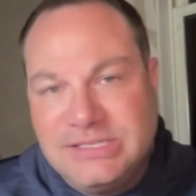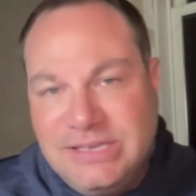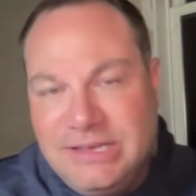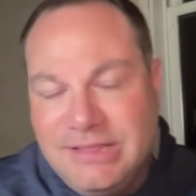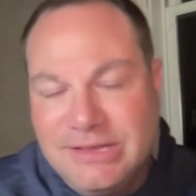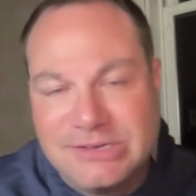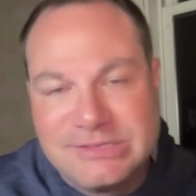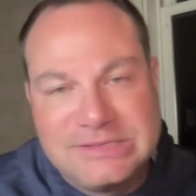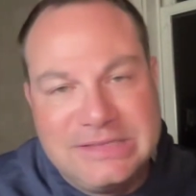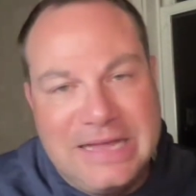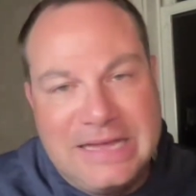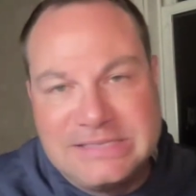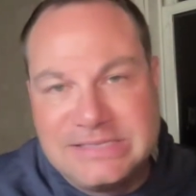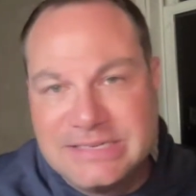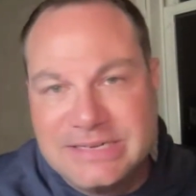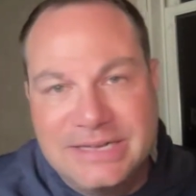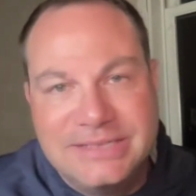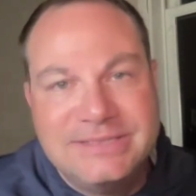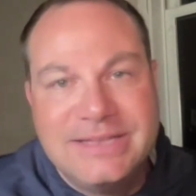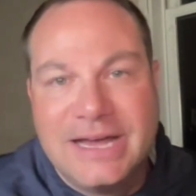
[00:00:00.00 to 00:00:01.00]
see there's less
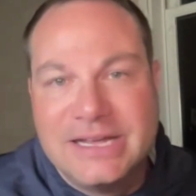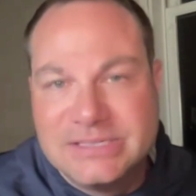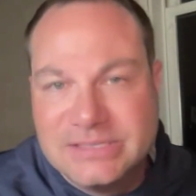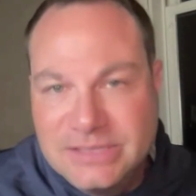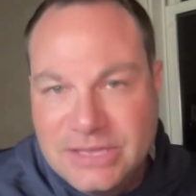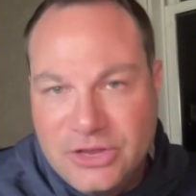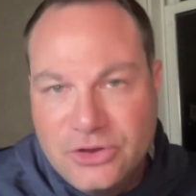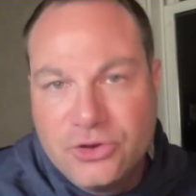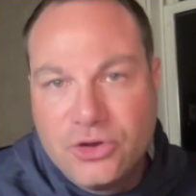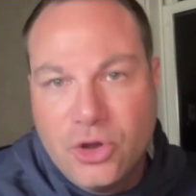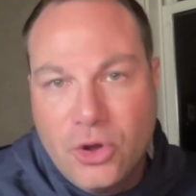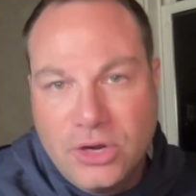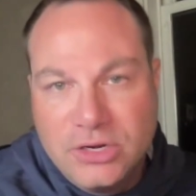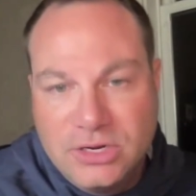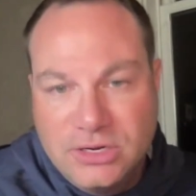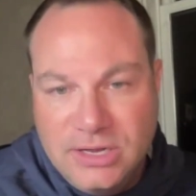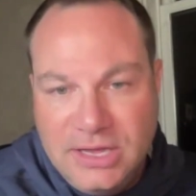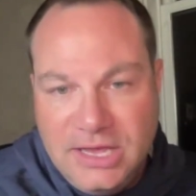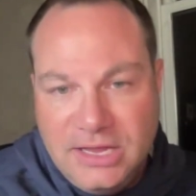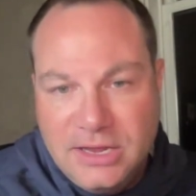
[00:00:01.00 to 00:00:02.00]
than a dozen that you're going to
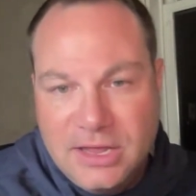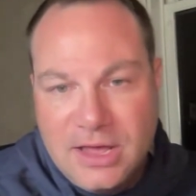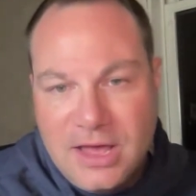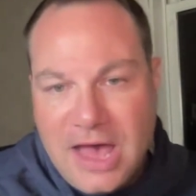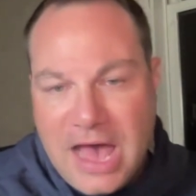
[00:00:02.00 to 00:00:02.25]
need.